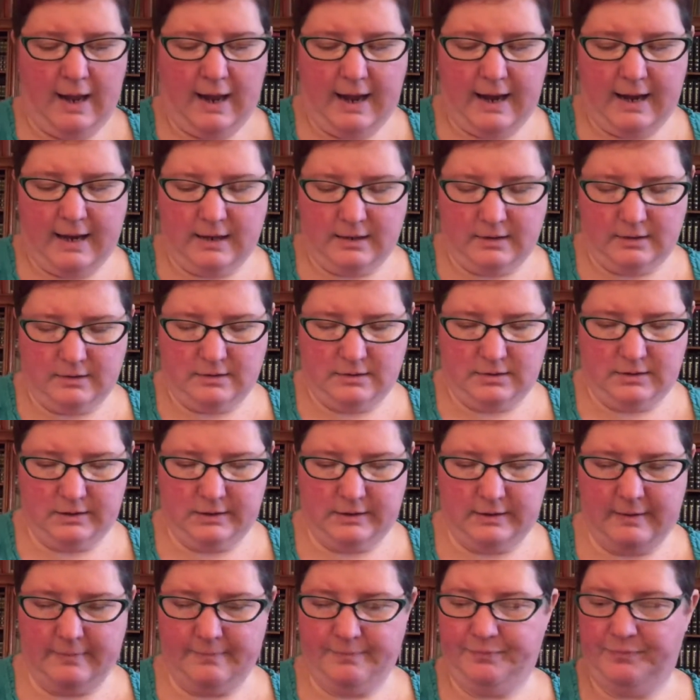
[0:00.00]
And
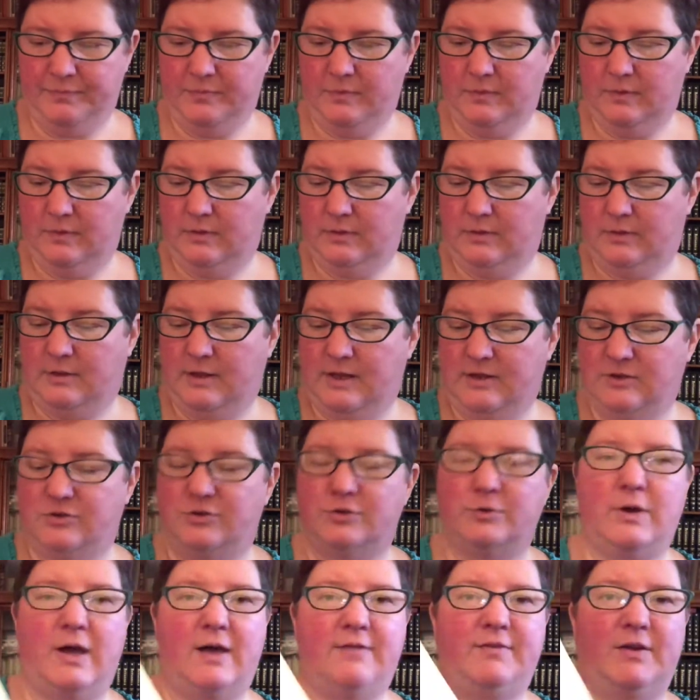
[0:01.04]
they
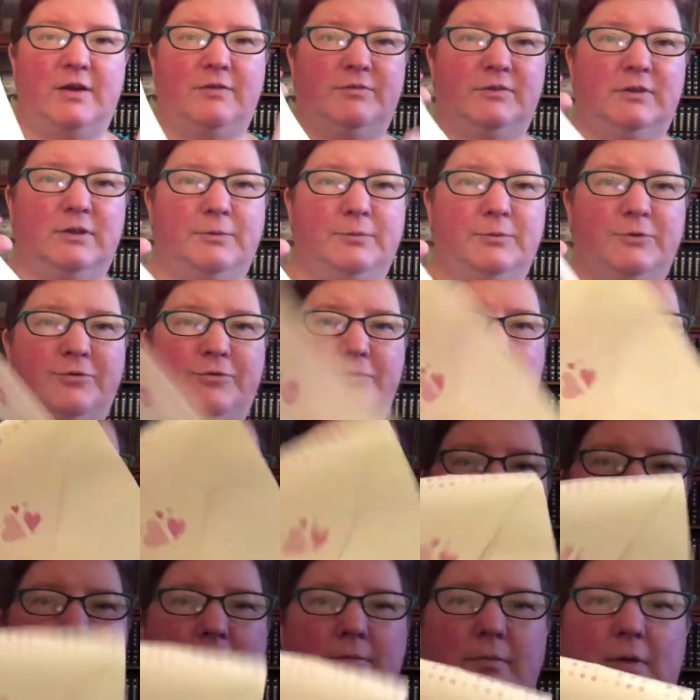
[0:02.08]
do have envelopes for
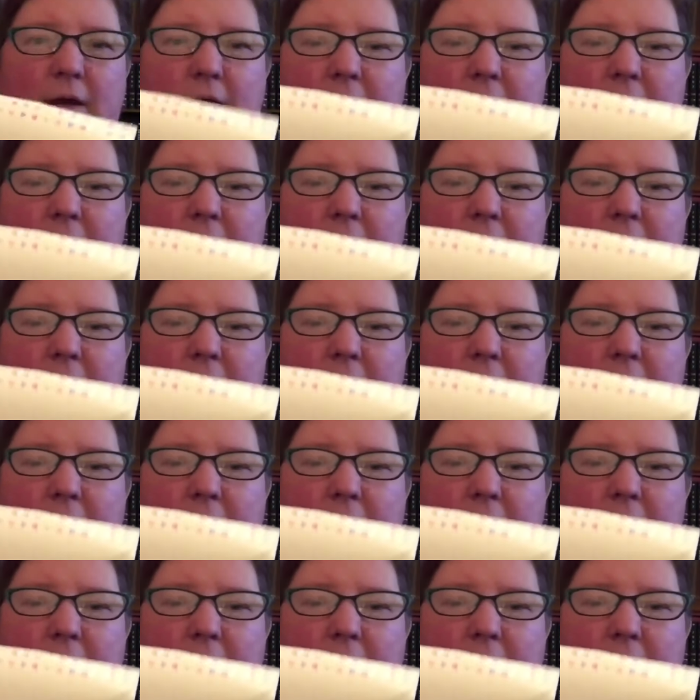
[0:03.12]
them.